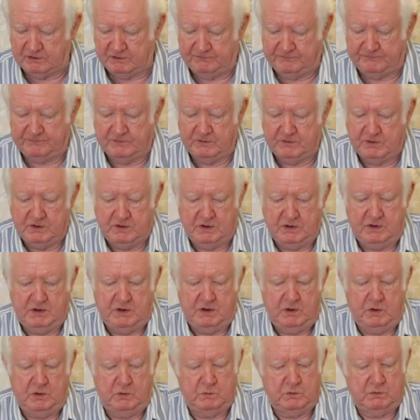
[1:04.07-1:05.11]
off,
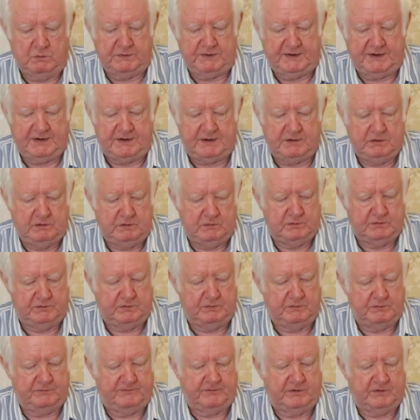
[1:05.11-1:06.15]
we'll begin, if we
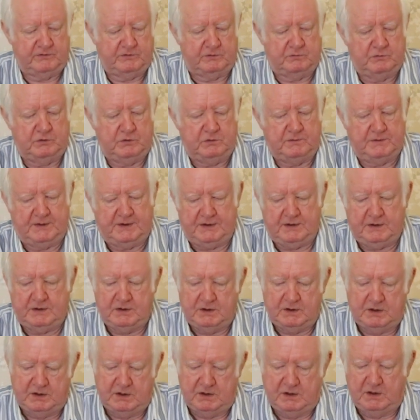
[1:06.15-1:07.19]
can find some room here,
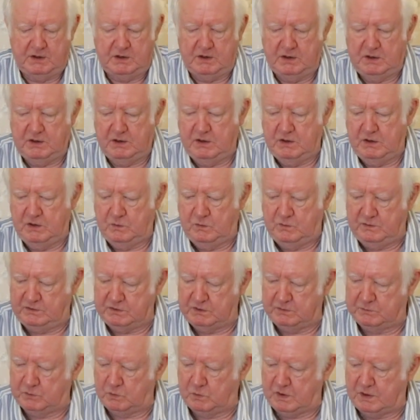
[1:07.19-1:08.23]
with
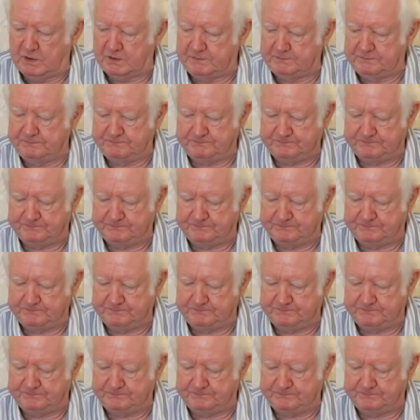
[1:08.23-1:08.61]
number 1.